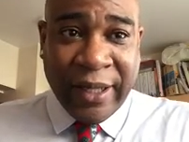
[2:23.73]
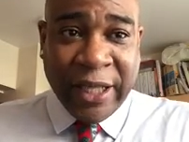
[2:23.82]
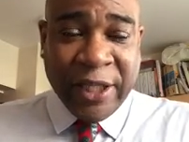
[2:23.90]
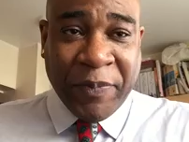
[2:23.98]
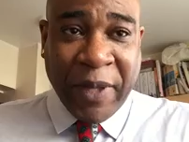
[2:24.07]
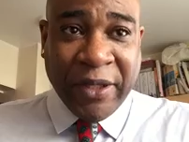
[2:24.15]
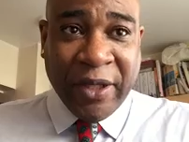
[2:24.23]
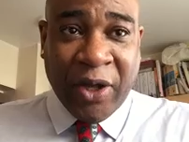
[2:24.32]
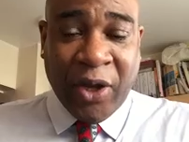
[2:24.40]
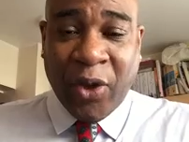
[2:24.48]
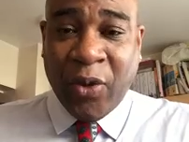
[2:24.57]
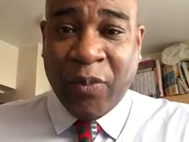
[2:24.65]
I spent the
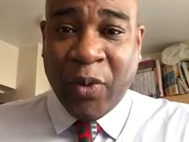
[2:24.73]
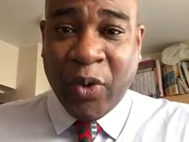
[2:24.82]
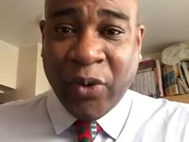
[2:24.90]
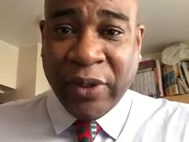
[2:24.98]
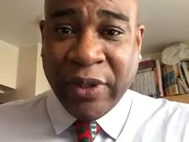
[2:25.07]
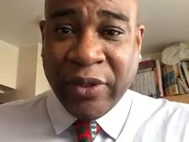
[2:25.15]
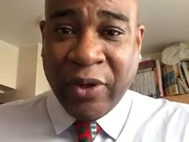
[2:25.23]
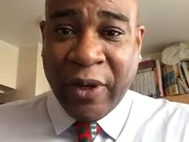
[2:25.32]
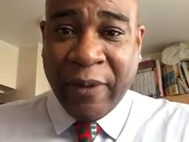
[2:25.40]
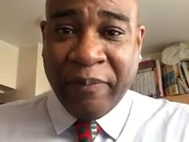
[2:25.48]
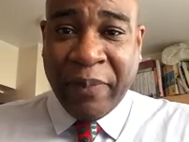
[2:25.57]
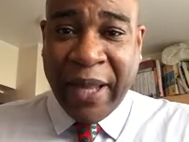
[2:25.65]
whole morning
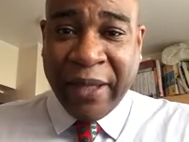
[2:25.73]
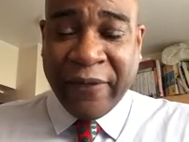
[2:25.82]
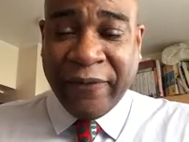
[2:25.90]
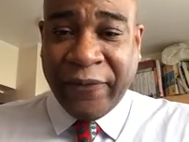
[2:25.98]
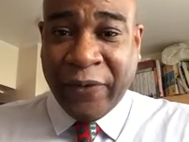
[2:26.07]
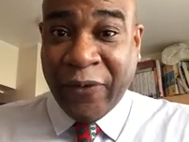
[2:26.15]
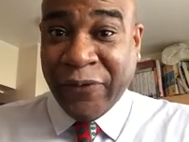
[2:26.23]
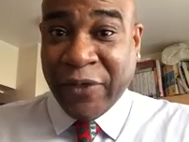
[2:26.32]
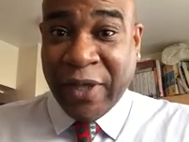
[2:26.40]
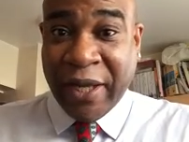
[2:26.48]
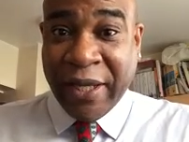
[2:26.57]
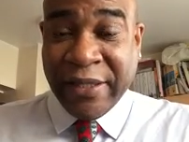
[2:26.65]
going back and forth
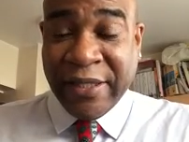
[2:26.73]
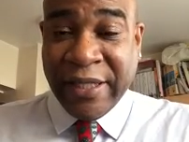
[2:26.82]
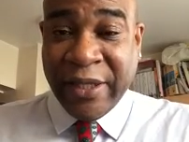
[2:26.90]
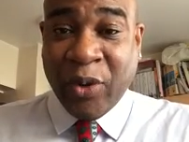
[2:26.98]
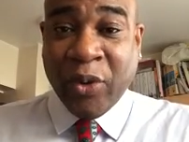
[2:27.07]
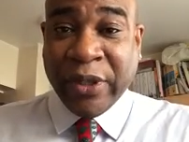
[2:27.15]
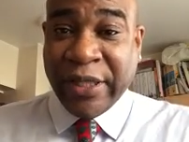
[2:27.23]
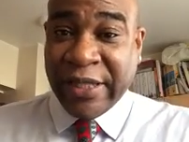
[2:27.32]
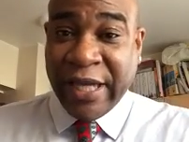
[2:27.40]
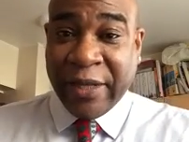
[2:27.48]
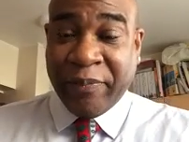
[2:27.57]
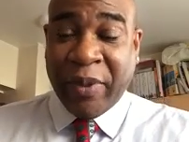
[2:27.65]
to IT, or the
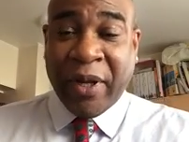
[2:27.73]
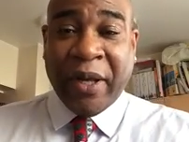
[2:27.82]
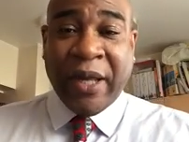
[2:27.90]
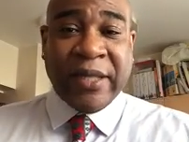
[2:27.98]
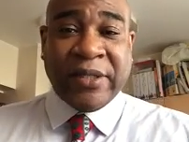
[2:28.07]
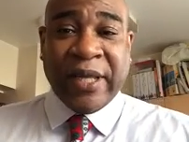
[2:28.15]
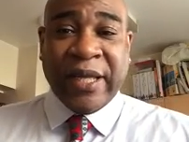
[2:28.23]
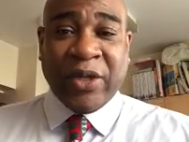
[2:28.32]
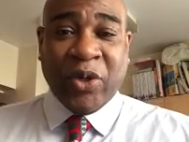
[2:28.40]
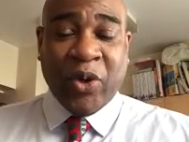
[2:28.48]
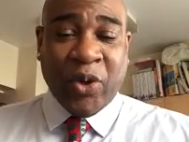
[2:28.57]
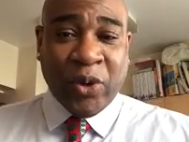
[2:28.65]
tech bar as they
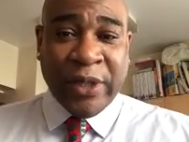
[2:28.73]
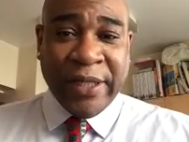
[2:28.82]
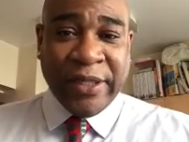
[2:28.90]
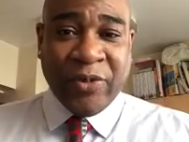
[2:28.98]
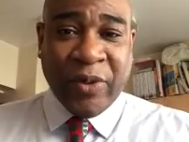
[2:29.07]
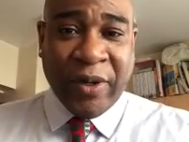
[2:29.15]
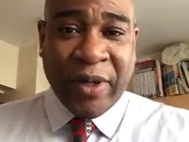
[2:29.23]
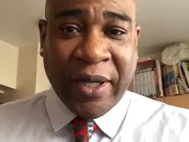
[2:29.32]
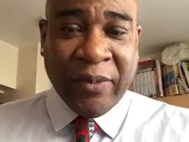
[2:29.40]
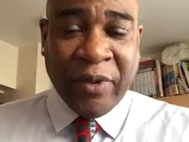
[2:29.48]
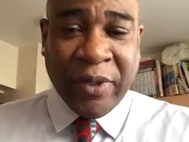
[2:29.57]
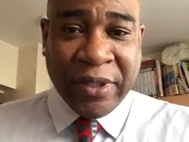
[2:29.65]
call it, where
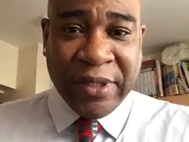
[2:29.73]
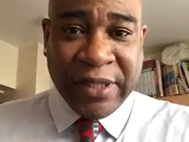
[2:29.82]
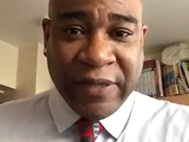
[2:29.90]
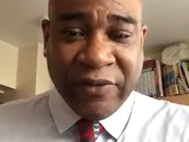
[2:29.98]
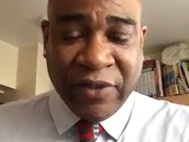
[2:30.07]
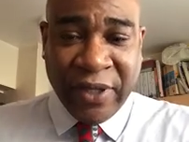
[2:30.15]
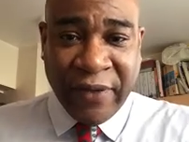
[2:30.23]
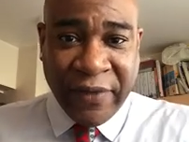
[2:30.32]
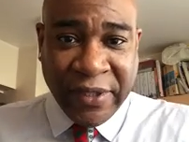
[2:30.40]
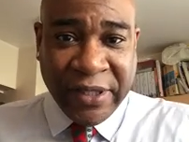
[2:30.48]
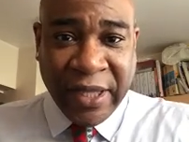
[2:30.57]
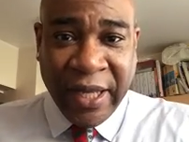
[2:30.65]
I work in the civil
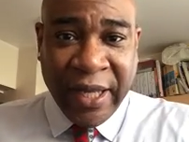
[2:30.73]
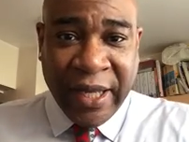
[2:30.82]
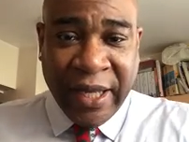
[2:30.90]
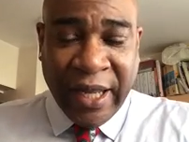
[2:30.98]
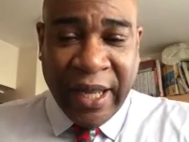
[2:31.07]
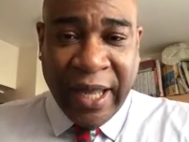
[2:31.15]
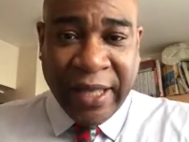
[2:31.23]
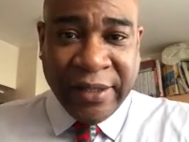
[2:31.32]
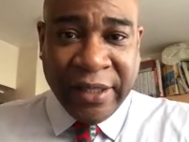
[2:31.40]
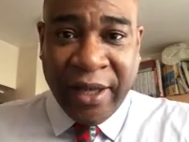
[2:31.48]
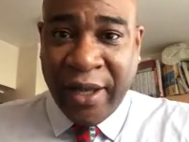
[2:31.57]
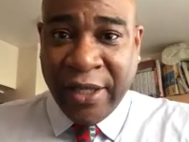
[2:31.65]
service.
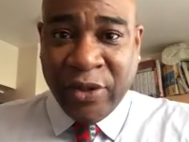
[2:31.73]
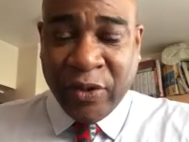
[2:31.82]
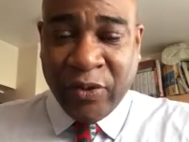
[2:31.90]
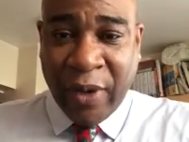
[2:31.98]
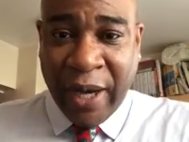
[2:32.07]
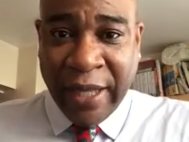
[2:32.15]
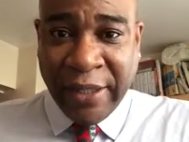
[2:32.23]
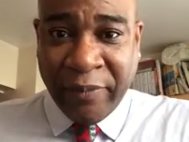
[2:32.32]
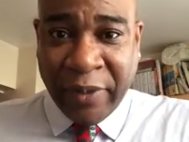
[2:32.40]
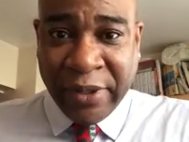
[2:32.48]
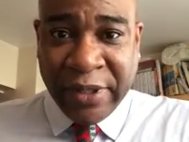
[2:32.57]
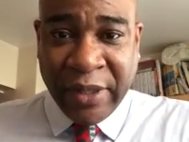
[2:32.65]
And the guys were
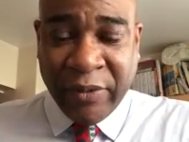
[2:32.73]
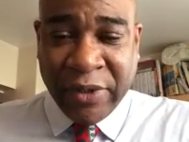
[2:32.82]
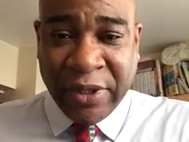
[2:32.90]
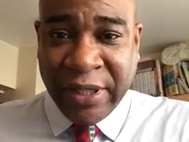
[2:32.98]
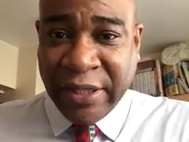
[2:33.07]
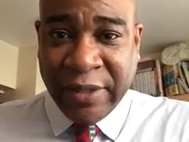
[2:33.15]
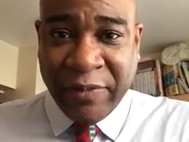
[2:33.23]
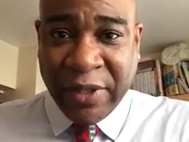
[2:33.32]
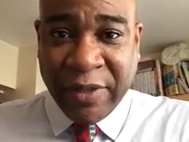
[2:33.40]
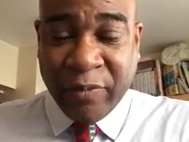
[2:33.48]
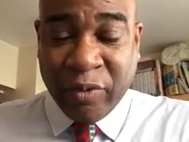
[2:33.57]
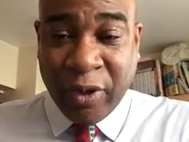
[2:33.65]
great, but it was an
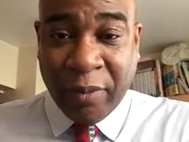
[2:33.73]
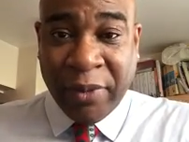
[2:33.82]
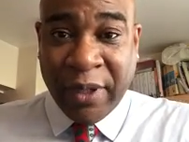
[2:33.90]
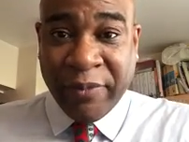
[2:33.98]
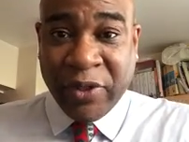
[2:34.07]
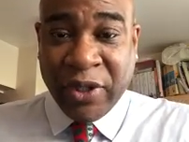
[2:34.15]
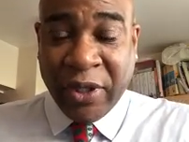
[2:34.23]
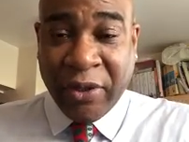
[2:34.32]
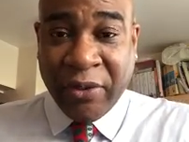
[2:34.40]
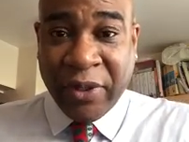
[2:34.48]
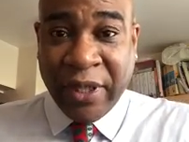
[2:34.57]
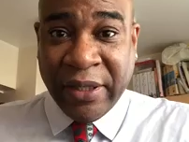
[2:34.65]
intermittent problem.
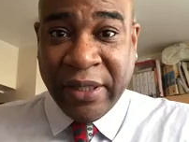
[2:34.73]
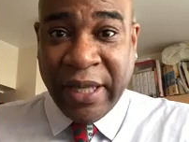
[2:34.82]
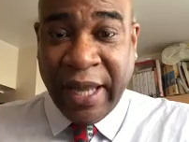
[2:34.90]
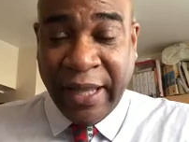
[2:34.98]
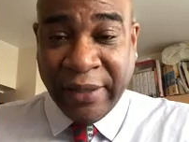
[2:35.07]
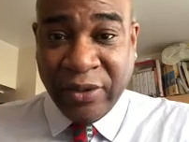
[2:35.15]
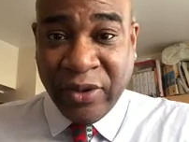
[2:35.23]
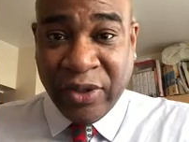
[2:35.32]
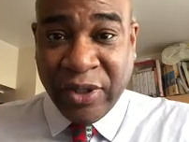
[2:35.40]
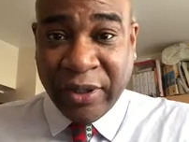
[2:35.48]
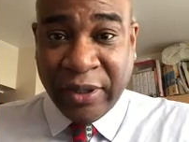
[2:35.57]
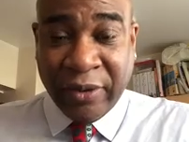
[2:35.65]
So in the
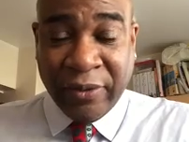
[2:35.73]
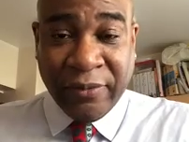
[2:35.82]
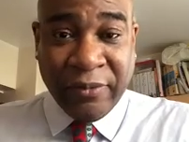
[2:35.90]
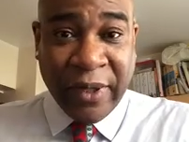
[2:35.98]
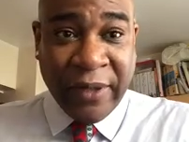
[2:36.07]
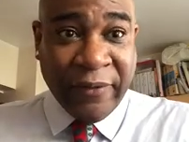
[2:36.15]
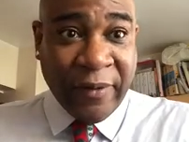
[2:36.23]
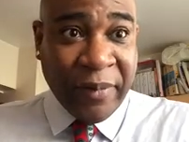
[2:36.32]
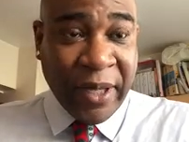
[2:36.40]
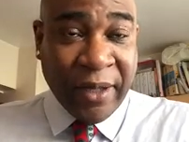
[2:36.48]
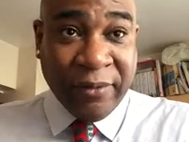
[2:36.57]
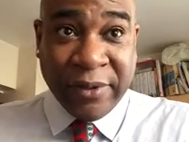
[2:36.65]
end, with
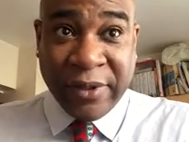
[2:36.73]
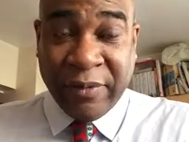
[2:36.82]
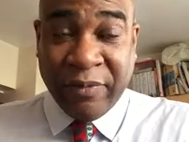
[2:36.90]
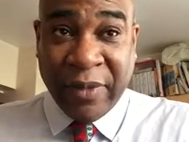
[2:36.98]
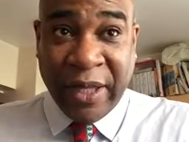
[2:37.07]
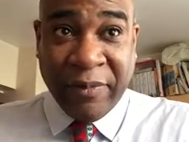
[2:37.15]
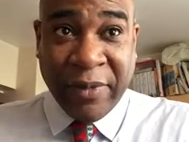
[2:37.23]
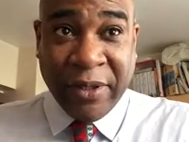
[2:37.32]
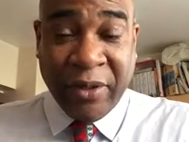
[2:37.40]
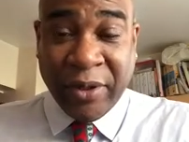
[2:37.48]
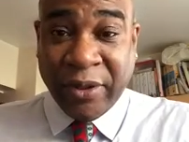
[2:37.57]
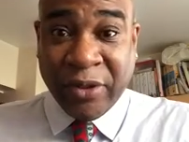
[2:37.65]
about, was it maybe
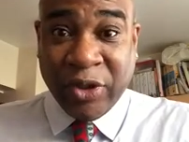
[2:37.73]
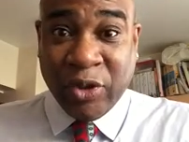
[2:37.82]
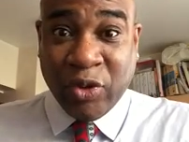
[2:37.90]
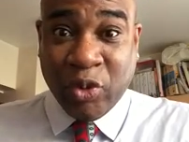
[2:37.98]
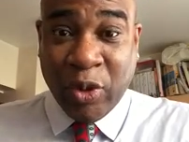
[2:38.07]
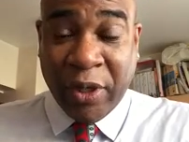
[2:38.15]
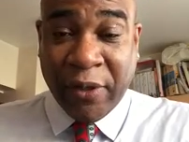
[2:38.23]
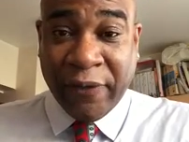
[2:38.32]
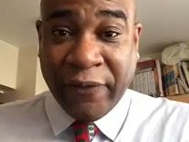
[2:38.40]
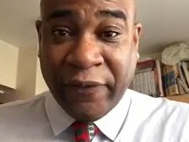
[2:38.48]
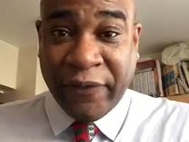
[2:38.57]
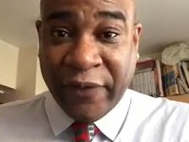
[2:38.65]
going on to 12